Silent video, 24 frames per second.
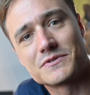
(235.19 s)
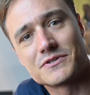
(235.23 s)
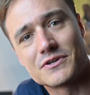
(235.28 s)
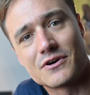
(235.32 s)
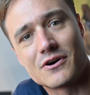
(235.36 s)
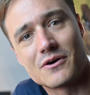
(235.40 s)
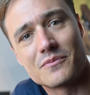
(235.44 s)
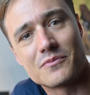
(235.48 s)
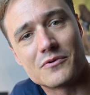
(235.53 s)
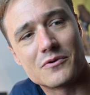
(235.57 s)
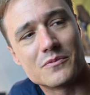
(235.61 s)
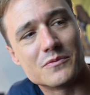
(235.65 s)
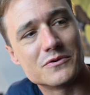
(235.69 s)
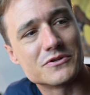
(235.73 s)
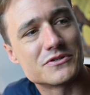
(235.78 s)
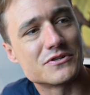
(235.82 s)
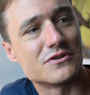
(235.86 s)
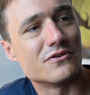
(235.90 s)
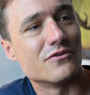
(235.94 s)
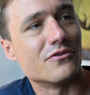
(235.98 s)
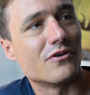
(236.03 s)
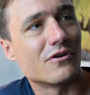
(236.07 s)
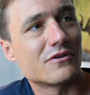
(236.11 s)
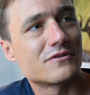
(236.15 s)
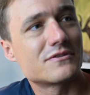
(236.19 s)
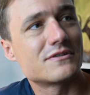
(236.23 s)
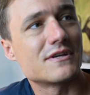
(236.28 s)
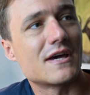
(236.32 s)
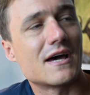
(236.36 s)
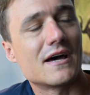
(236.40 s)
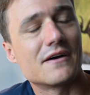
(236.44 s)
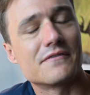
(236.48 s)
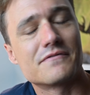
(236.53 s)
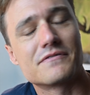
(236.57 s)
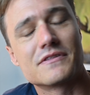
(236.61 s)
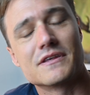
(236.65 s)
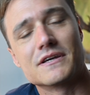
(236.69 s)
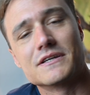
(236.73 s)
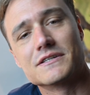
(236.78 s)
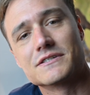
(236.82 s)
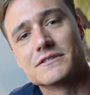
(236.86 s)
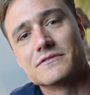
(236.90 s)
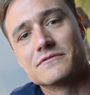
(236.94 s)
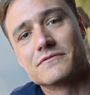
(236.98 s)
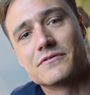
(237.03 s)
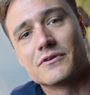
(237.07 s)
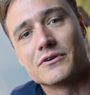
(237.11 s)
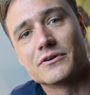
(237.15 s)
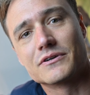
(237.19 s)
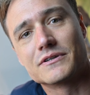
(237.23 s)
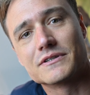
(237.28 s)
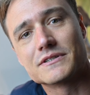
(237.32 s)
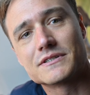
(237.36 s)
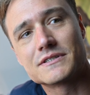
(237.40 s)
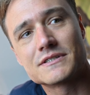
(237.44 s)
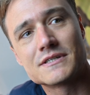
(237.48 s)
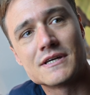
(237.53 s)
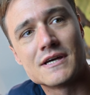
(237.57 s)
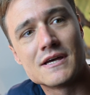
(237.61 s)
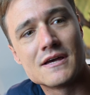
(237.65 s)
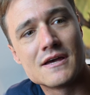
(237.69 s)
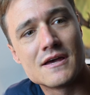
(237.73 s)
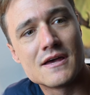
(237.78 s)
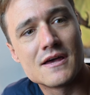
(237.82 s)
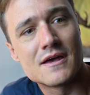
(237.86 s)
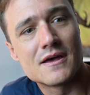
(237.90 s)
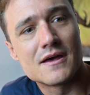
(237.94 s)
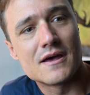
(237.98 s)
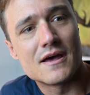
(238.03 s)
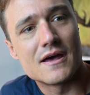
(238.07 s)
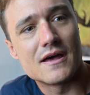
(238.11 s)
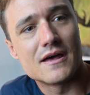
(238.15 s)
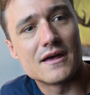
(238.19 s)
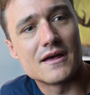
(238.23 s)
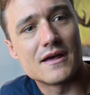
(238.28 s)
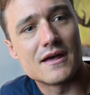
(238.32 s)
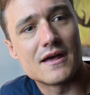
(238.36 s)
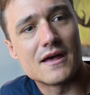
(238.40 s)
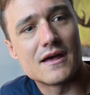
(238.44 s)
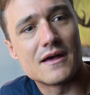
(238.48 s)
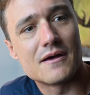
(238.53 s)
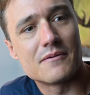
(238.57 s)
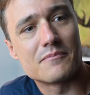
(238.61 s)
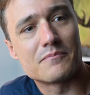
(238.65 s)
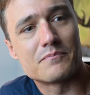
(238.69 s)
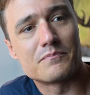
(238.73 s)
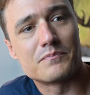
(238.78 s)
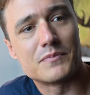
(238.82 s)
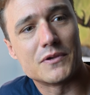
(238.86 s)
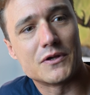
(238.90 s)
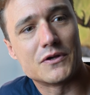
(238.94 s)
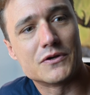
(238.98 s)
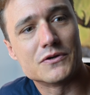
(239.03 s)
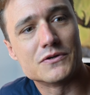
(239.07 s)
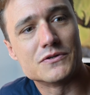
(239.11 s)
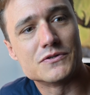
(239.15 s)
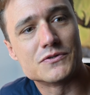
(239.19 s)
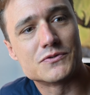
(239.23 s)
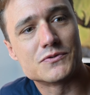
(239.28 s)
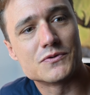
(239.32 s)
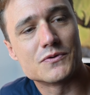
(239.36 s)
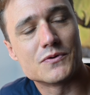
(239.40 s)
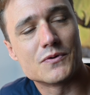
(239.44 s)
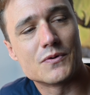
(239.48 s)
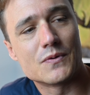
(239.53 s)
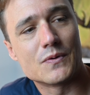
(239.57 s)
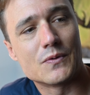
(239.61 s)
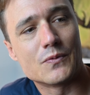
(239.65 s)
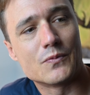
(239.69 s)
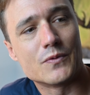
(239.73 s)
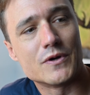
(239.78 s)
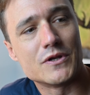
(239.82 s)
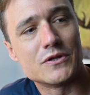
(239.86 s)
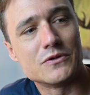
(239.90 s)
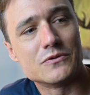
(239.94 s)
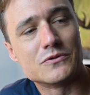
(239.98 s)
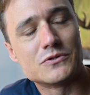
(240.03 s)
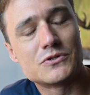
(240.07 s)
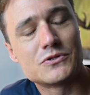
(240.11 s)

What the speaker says: sharp, almost not to have things in focus, because when you